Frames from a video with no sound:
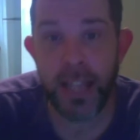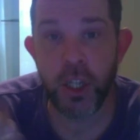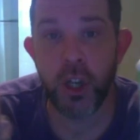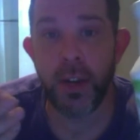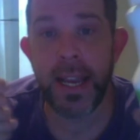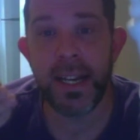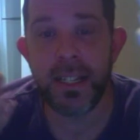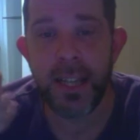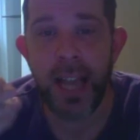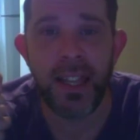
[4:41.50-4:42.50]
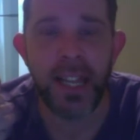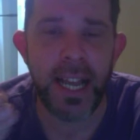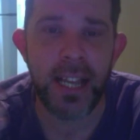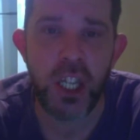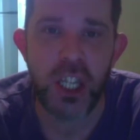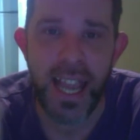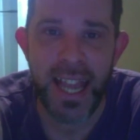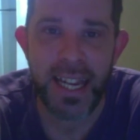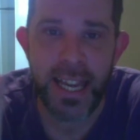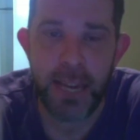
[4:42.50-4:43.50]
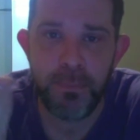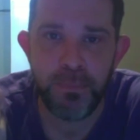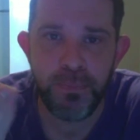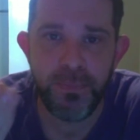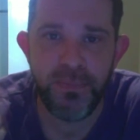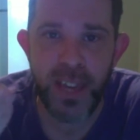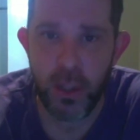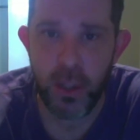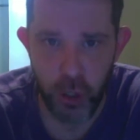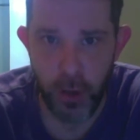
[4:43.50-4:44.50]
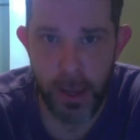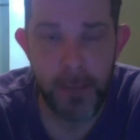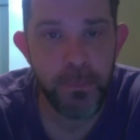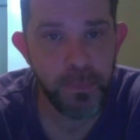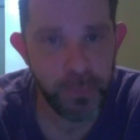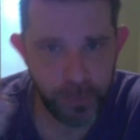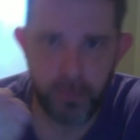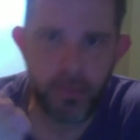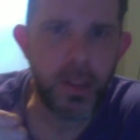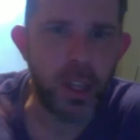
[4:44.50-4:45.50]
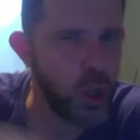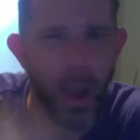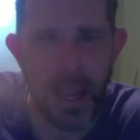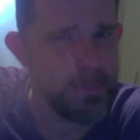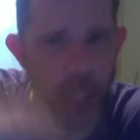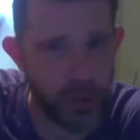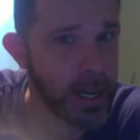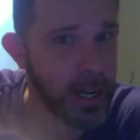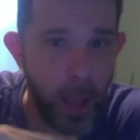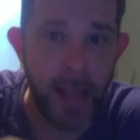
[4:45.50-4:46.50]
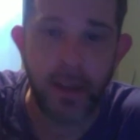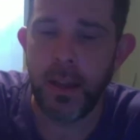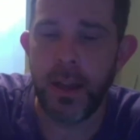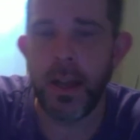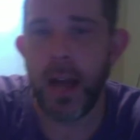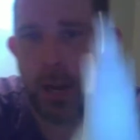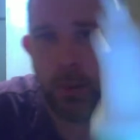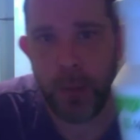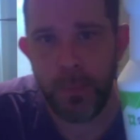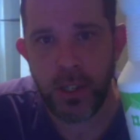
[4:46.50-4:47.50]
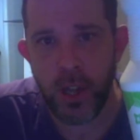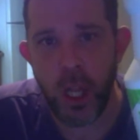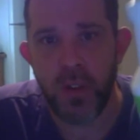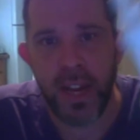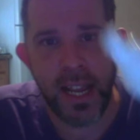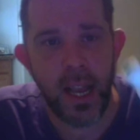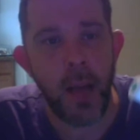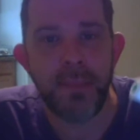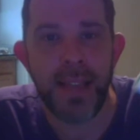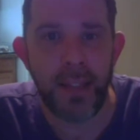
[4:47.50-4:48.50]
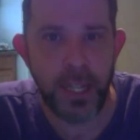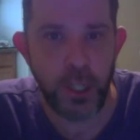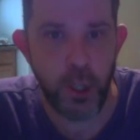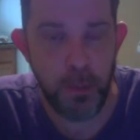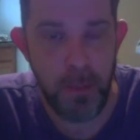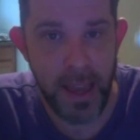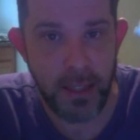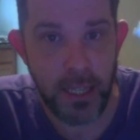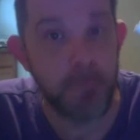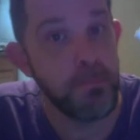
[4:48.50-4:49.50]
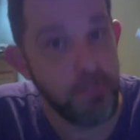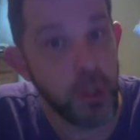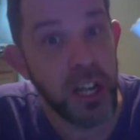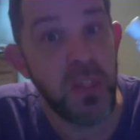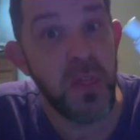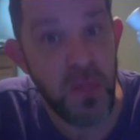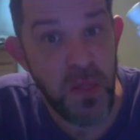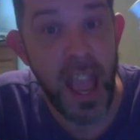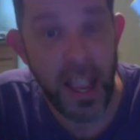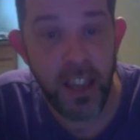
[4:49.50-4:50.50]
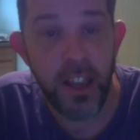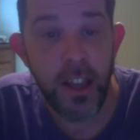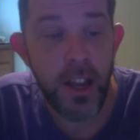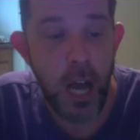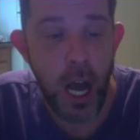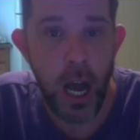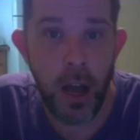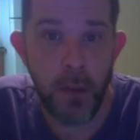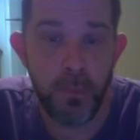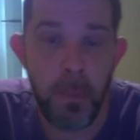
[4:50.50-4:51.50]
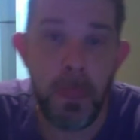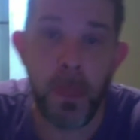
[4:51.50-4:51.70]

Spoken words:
green, and it's got like a sandy feel to it. So I get my screen wet. I rub this all over. It comes out like toothpaste. It's pretty thick. And